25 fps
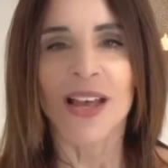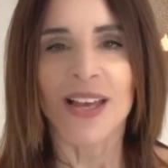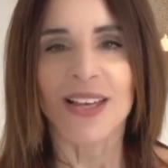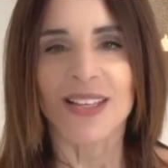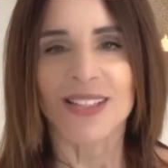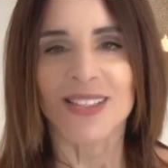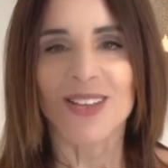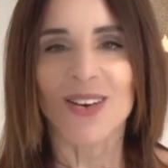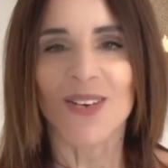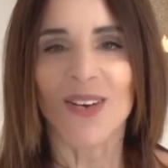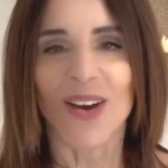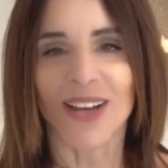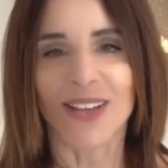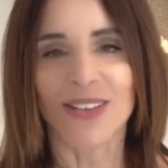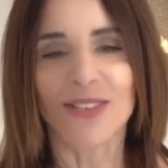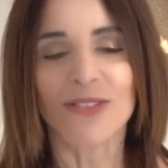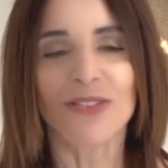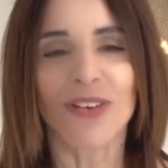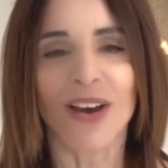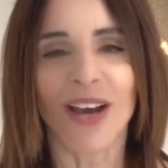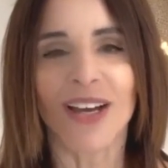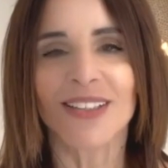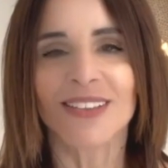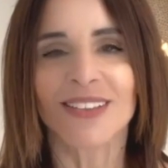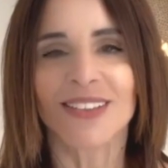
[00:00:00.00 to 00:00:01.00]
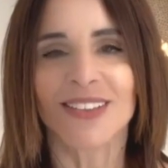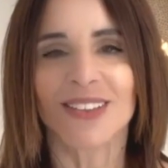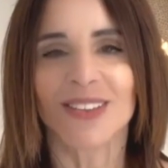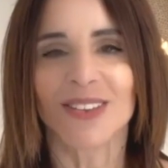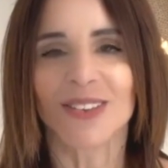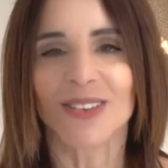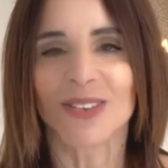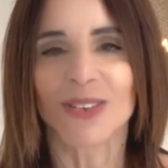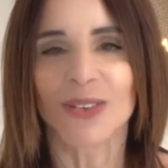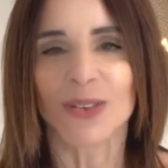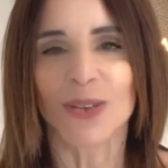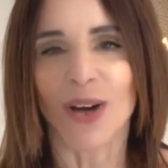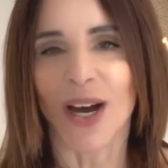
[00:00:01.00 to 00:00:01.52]
So I invite
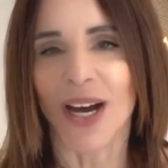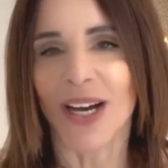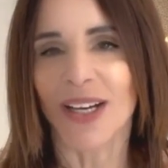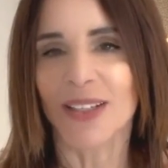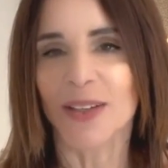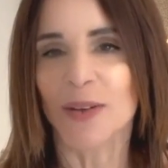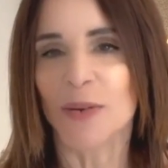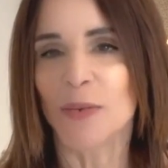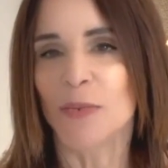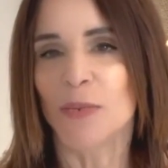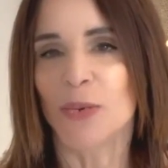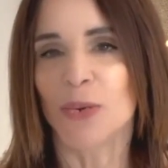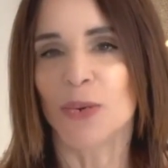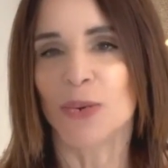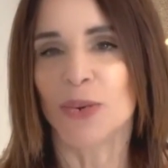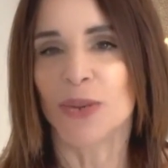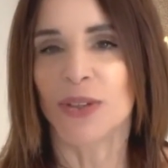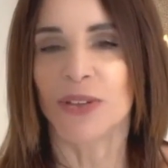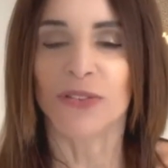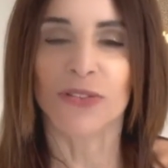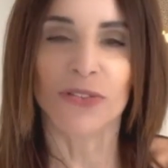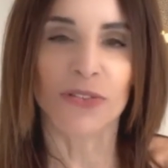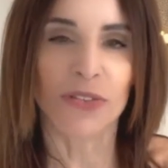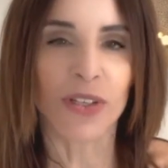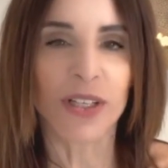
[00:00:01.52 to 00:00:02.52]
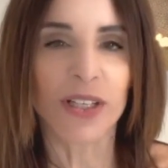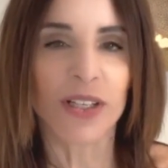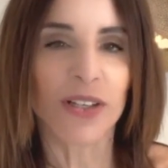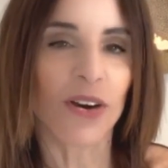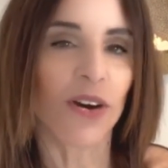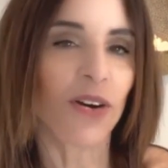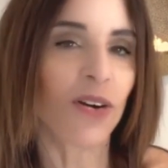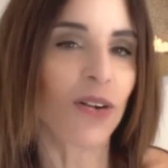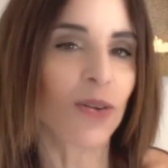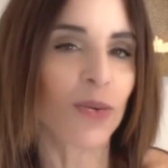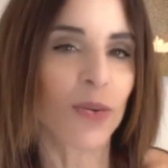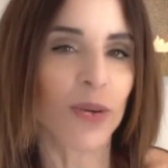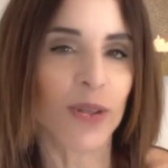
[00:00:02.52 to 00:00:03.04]
you to either book a free
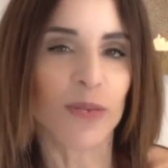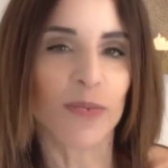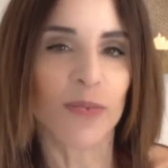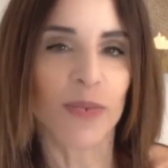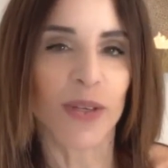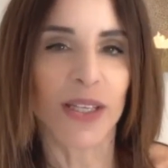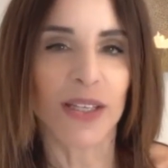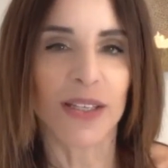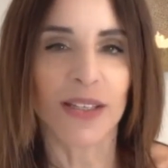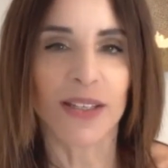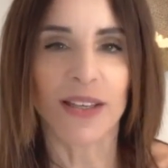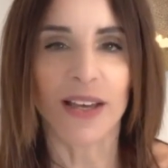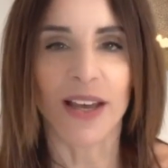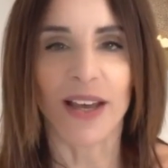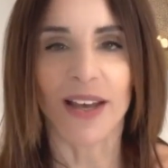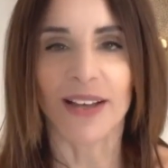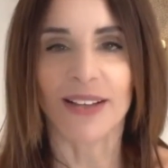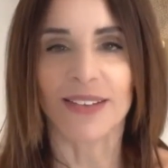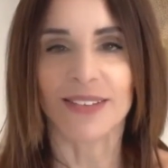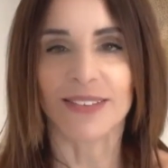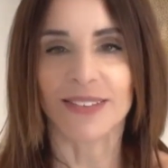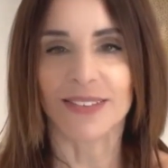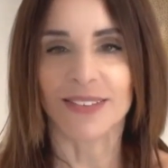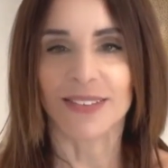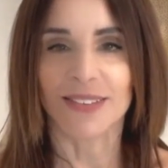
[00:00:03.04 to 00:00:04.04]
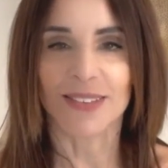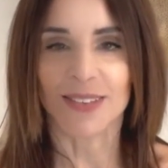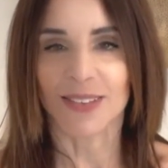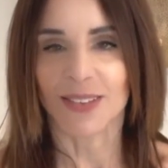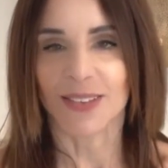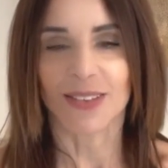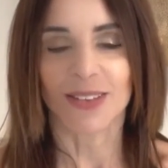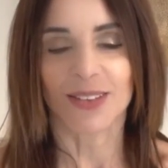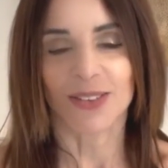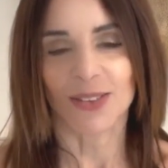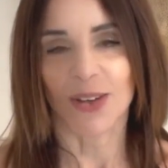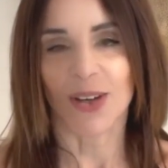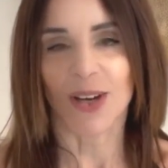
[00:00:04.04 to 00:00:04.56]
call with me and
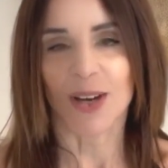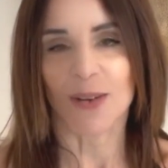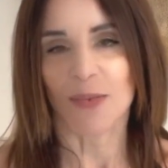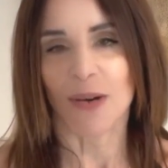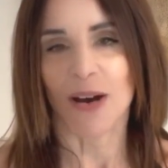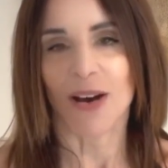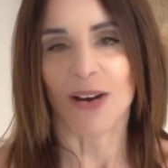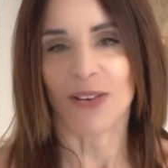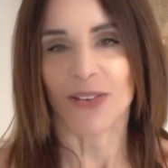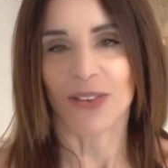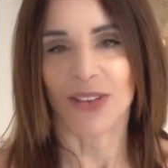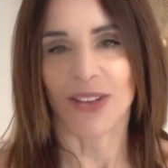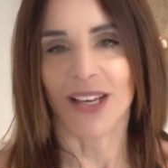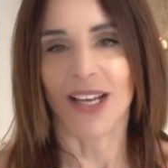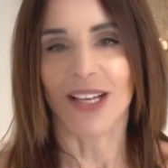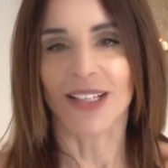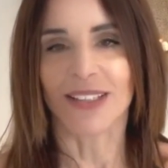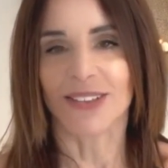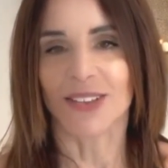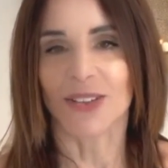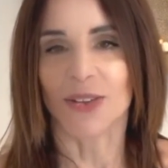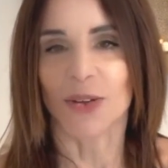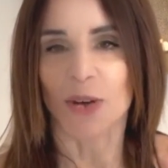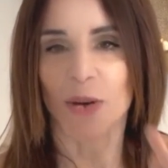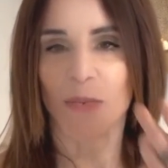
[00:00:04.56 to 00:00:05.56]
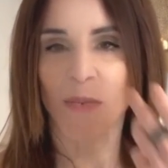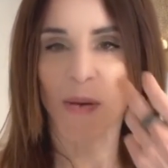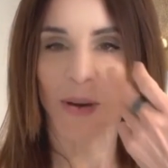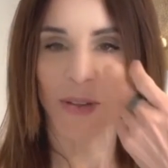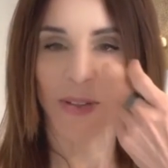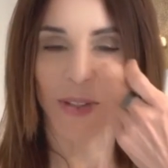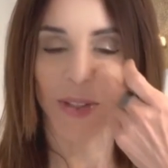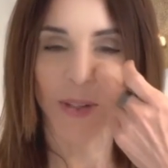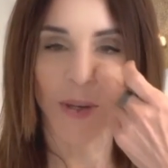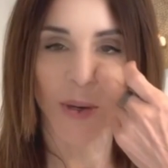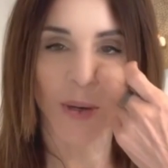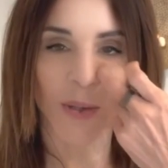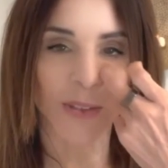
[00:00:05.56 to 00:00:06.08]
talk about
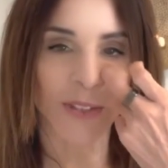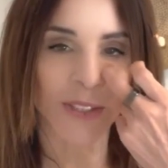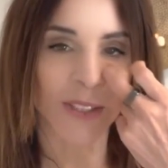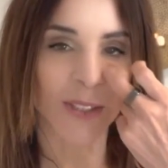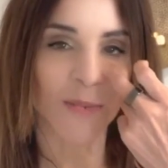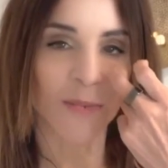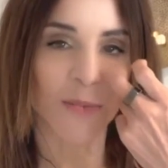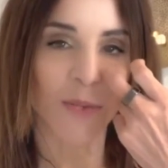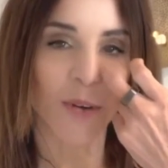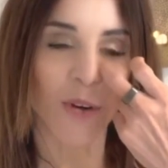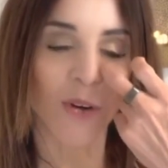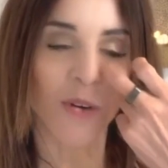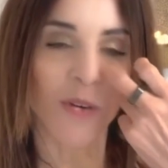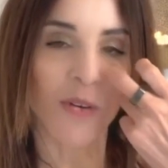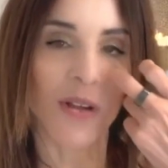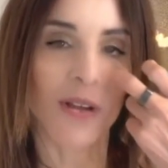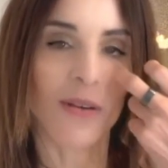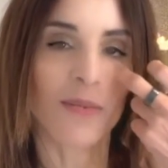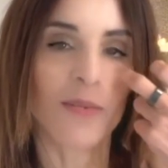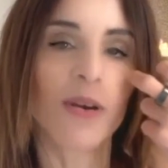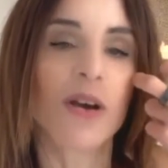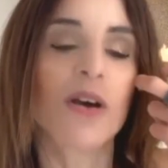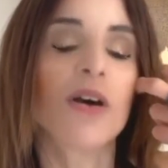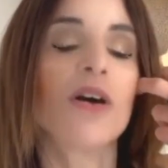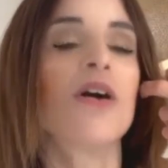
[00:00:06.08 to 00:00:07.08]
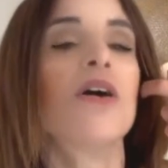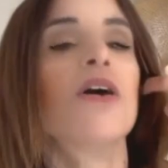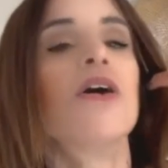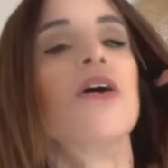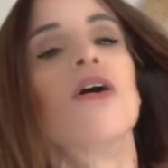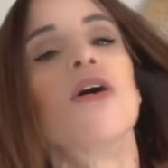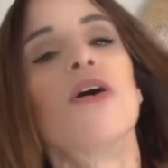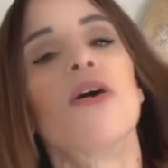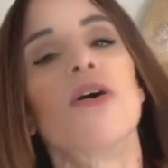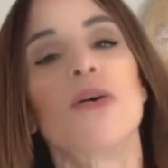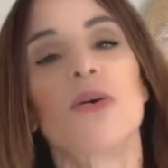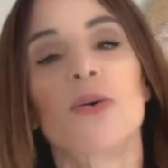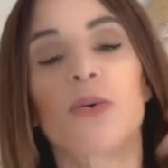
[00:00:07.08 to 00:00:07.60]
the coaching program,
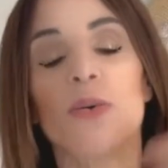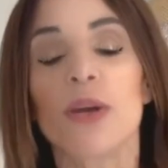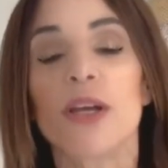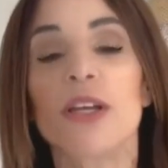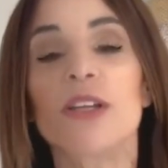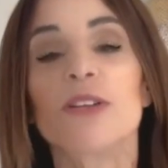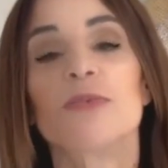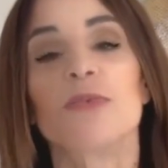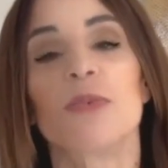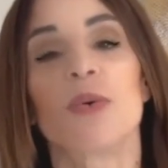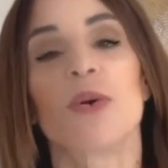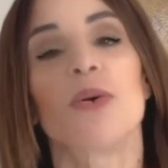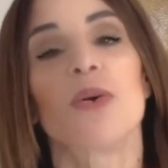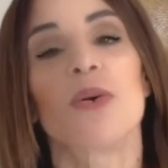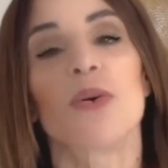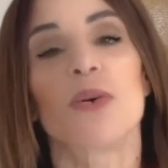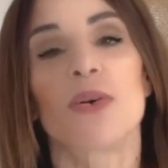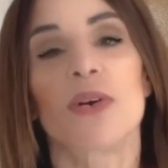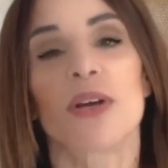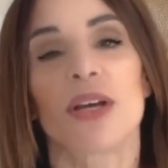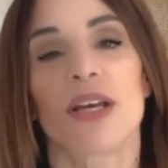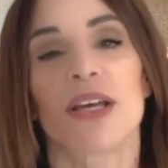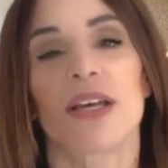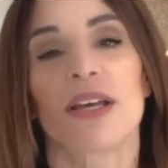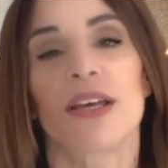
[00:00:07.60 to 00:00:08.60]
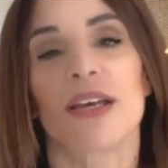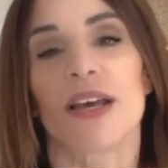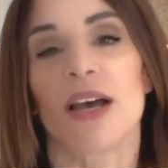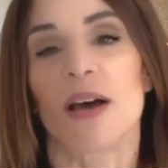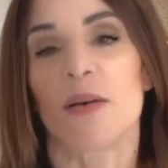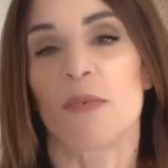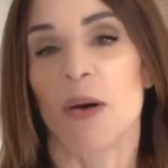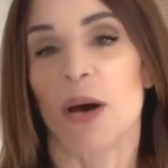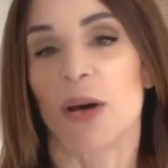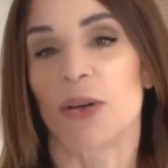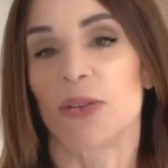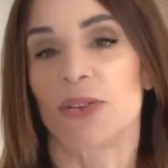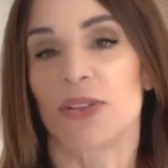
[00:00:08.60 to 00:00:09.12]
or read more
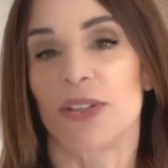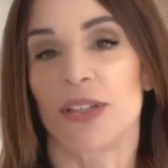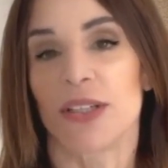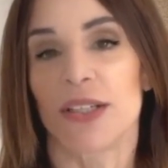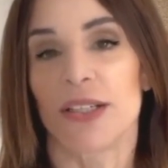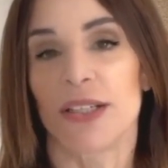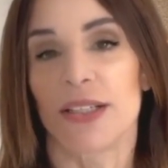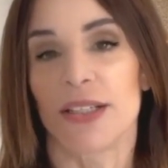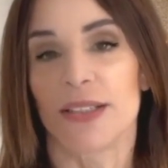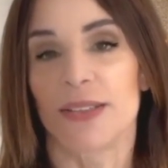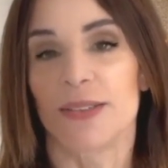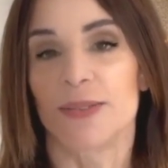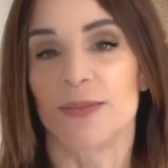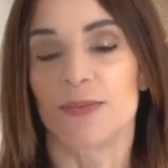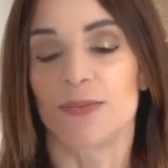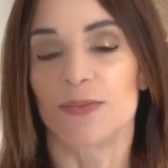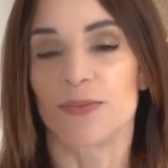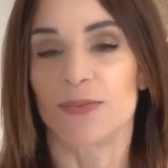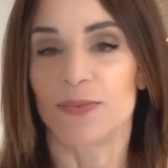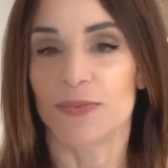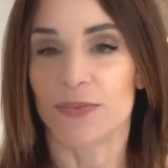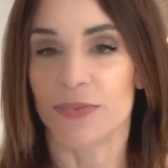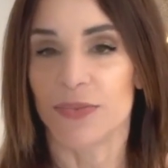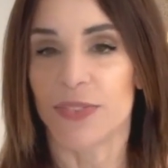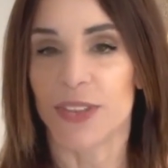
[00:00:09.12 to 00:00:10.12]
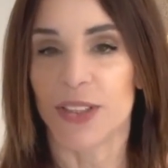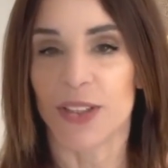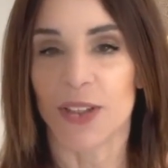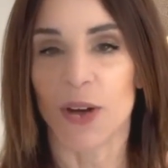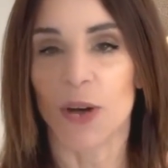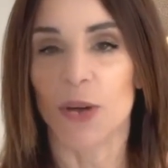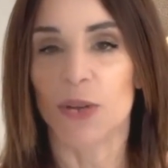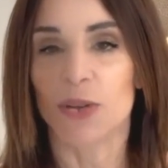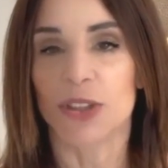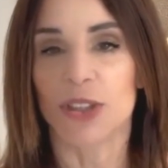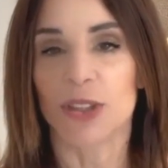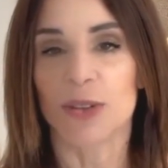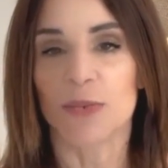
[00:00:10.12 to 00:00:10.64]
about the
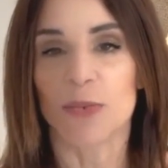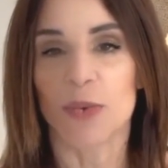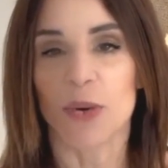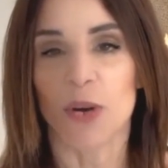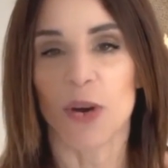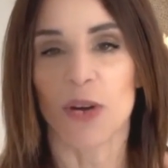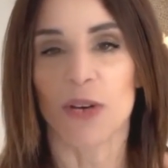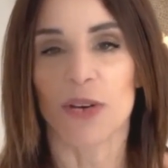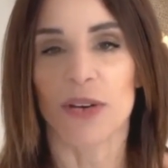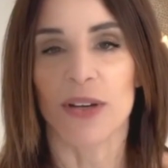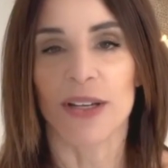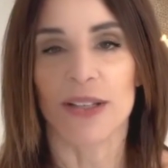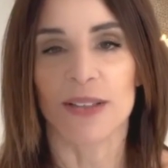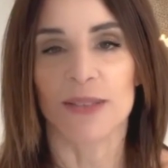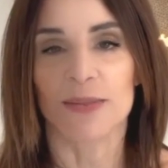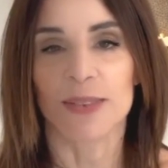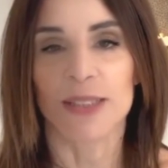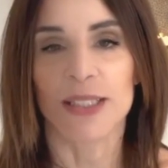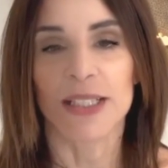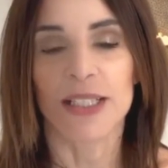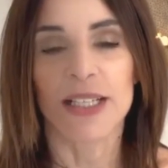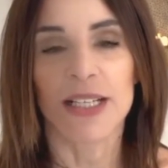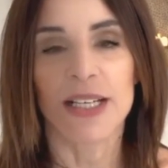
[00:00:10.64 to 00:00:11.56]
coaching program